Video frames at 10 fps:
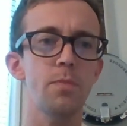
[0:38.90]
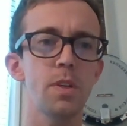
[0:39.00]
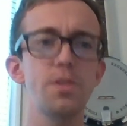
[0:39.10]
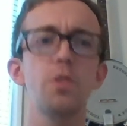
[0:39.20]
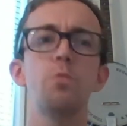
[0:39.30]

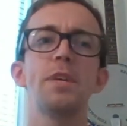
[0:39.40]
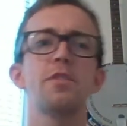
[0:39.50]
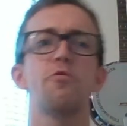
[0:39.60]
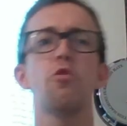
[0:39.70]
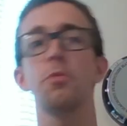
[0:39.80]
So as
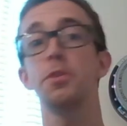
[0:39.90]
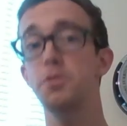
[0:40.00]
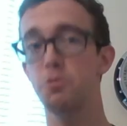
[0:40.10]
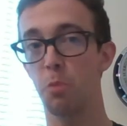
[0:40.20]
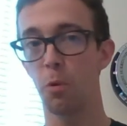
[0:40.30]
a former
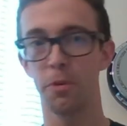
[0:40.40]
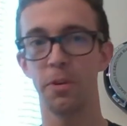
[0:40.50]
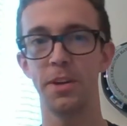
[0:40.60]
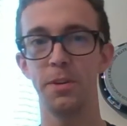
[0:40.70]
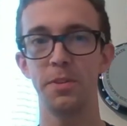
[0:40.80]
news reporter,
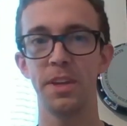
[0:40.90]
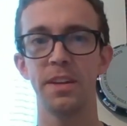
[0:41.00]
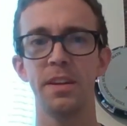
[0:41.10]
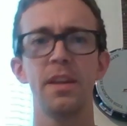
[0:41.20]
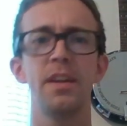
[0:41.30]
I knew
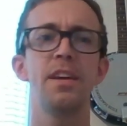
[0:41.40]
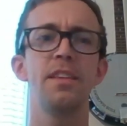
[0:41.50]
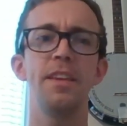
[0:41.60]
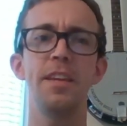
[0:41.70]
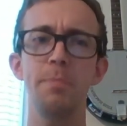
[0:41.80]
that
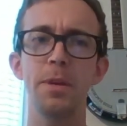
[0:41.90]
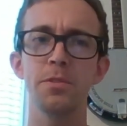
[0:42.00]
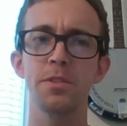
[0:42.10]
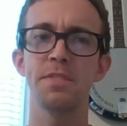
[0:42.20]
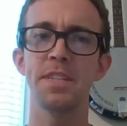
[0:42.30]
the
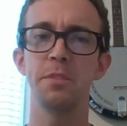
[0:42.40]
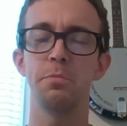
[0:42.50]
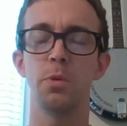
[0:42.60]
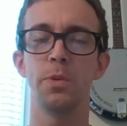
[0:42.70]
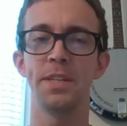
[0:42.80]
emails of state
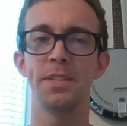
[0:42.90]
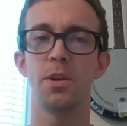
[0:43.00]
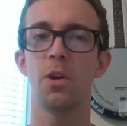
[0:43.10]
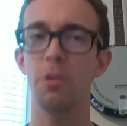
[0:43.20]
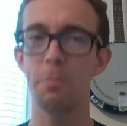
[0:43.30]
employees
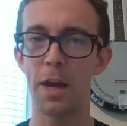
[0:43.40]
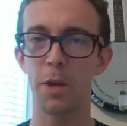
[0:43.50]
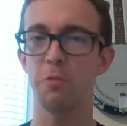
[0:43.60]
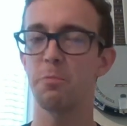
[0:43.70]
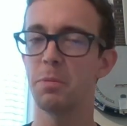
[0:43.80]
are a
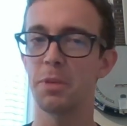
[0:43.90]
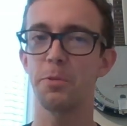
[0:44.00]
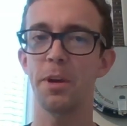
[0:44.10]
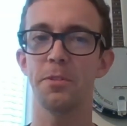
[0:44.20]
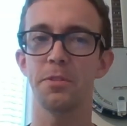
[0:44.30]
matter of public
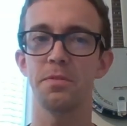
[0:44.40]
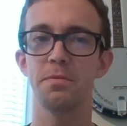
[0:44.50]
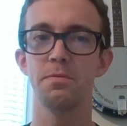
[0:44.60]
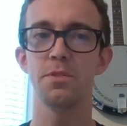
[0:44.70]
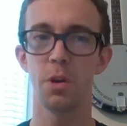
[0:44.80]
record.
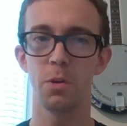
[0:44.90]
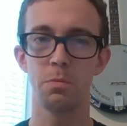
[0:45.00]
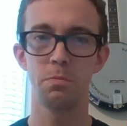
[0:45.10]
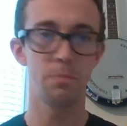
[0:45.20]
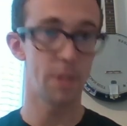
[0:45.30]
So
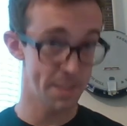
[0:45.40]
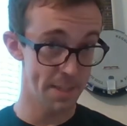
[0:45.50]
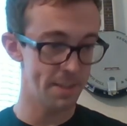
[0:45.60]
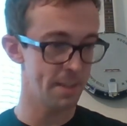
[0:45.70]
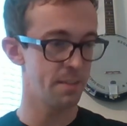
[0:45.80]
I
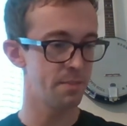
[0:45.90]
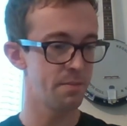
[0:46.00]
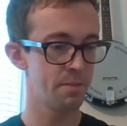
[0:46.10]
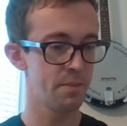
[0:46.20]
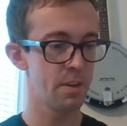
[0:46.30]
sent in
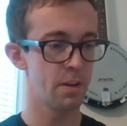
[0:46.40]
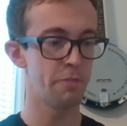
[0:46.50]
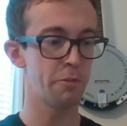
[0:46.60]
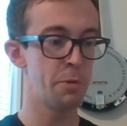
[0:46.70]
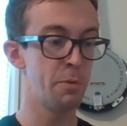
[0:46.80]
a
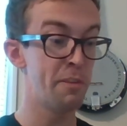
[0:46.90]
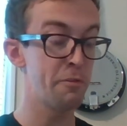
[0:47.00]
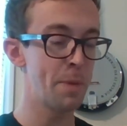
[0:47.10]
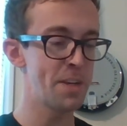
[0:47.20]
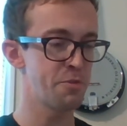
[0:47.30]
Freedom of
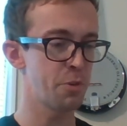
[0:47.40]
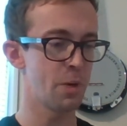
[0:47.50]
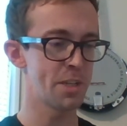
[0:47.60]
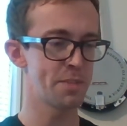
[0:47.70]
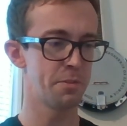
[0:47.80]
Information
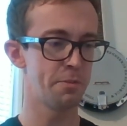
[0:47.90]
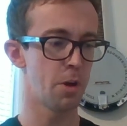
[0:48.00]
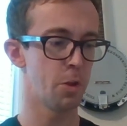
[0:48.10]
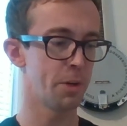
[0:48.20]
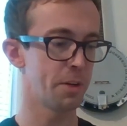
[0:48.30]
request for the
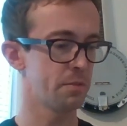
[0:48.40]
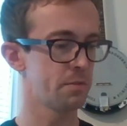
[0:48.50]
following.